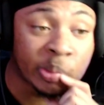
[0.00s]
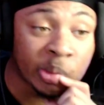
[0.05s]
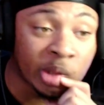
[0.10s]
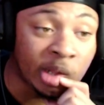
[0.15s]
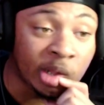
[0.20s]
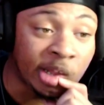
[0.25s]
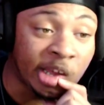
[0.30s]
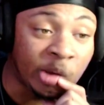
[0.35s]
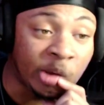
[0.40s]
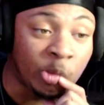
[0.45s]

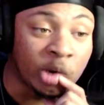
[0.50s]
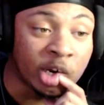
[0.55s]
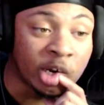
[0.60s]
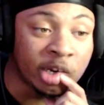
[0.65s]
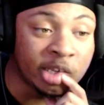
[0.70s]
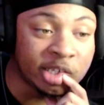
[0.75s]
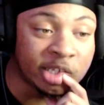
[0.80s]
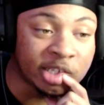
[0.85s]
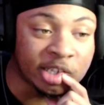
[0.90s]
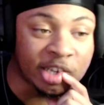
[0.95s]
like where it
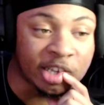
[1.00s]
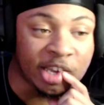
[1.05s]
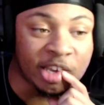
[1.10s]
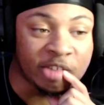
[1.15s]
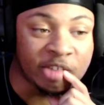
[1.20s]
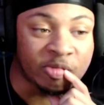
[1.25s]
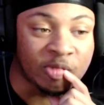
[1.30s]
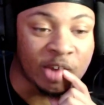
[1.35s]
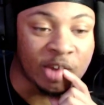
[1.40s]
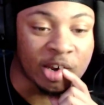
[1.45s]
is today is
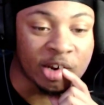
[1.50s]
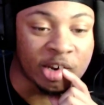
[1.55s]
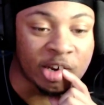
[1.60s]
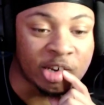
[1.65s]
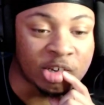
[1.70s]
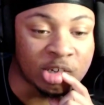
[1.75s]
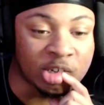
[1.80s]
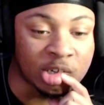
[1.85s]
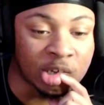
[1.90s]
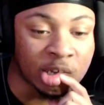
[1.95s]
very
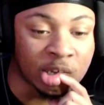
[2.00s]
interesting.